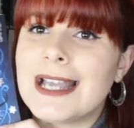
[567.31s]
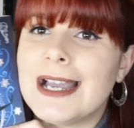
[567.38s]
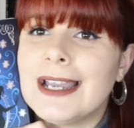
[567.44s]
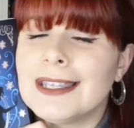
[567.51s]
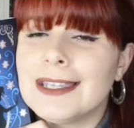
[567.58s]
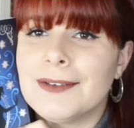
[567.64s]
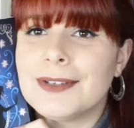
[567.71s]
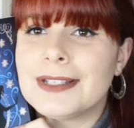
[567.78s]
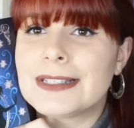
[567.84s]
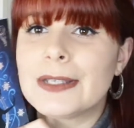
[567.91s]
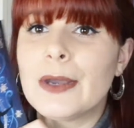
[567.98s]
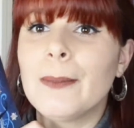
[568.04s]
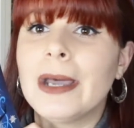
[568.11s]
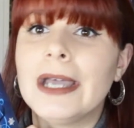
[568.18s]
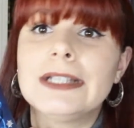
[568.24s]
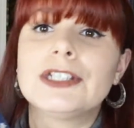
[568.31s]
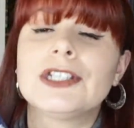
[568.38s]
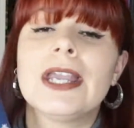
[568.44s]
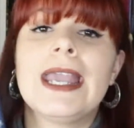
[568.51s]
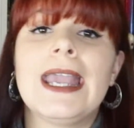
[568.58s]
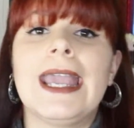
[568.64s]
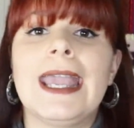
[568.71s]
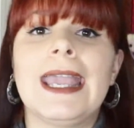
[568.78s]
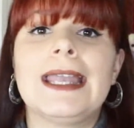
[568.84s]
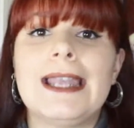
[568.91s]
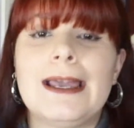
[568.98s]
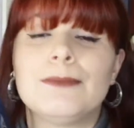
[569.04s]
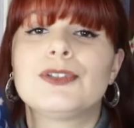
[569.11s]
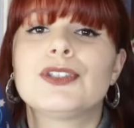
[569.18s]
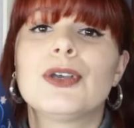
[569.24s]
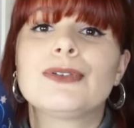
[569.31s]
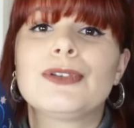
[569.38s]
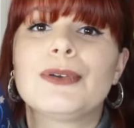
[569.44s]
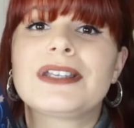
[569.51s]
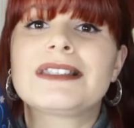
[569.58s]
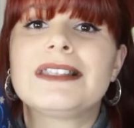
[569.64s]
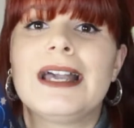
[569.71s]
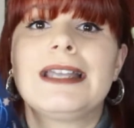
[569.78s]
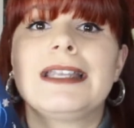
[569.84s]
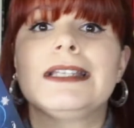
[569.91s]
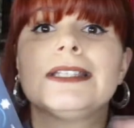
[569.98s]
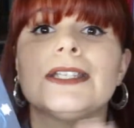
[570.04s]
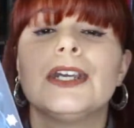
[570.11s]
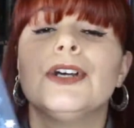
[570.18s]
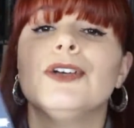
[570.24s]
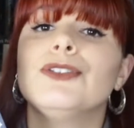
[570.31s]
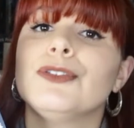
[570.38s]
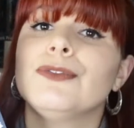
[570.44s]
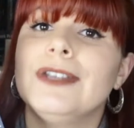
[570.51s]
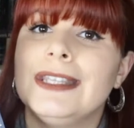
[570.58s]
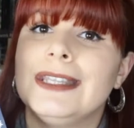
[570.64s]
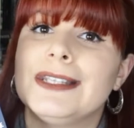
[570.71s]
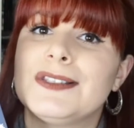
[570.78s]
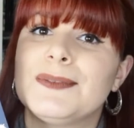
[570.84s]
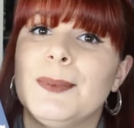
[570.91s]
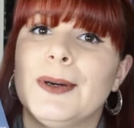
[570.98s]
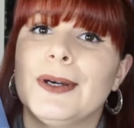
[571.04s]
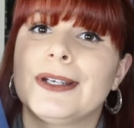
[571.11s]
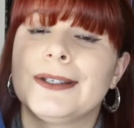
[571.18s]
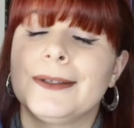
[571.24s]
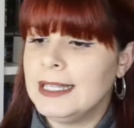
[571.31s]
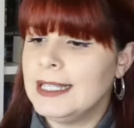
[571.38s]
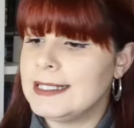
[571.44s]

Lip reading: I love it so much, and I'm so excited to read this book.